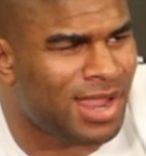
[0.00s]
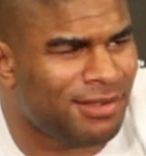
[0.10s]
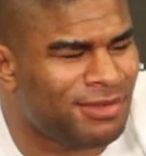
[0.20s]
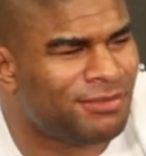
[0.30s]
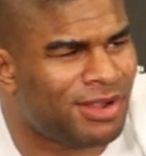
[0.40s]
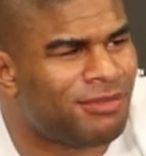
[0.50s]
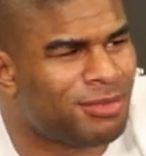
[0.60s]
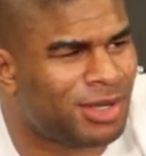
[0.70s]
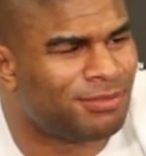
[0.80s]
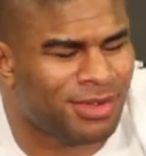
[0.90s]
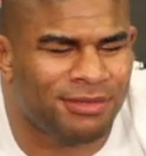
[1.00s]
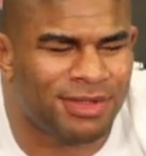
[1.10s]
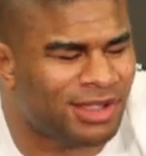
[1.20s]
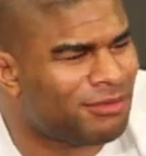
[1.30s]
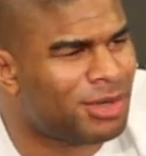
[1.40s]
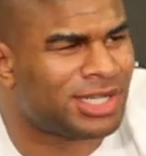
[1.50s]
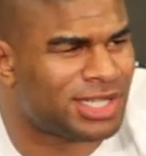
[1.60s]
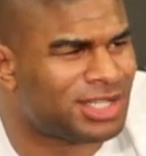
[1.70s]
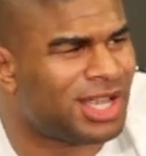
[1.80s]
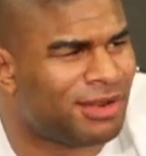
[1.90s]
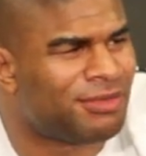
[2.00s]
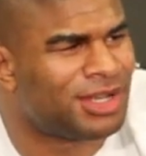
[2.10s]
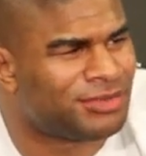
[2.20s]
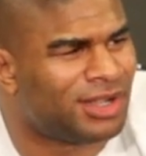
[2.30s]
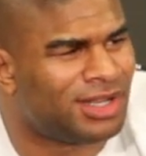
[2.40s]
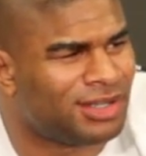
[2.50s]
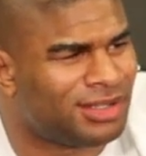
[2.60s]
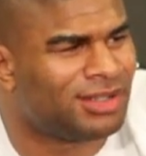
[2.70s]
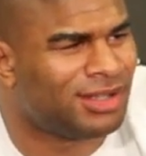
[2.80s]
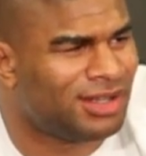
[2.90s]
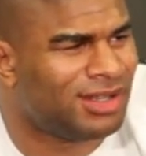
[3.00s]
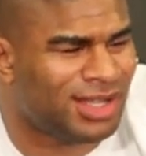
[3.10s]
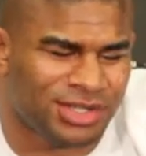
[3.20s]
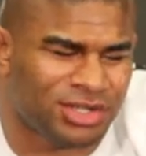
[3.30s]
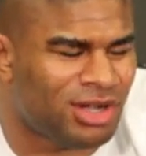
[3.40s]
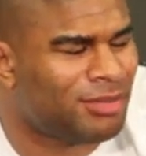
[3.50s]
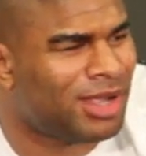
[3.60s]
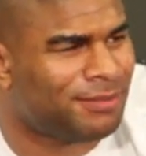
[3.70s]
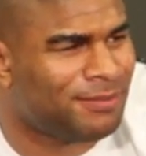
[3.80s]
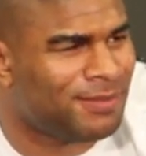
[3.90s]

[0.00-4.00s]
I think for everybody. I think everybody's excited for this fight. And so am I.